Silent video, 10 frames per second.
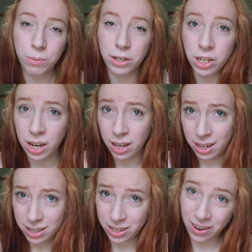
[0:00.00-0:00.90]
much.
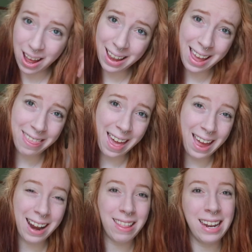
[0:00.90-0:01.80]
So I got
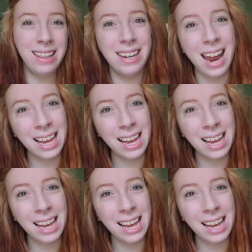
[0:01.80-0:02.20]
that, and then in